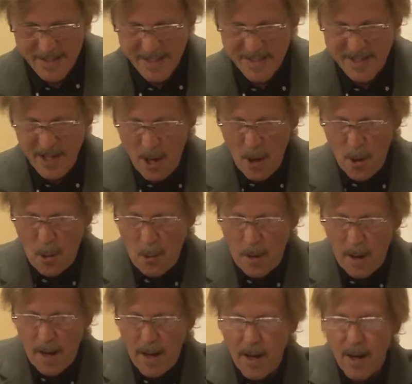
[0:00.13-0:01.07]

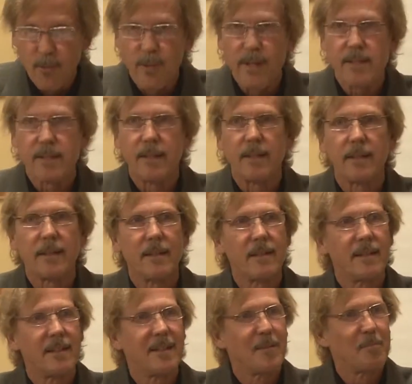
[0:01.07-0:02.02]
So, uh, recent
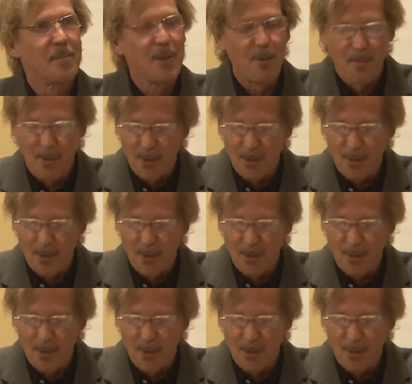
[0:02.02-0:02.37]
Pew